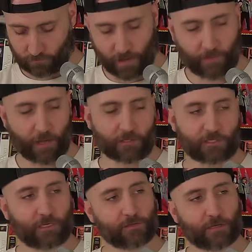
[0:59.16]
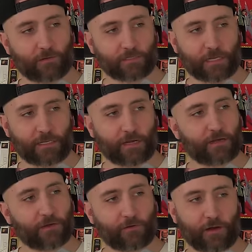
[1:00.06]
Maybe I'll just steal someone's
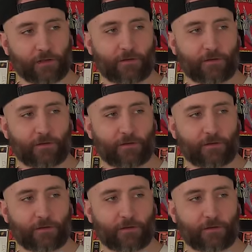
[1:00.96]
identity or credit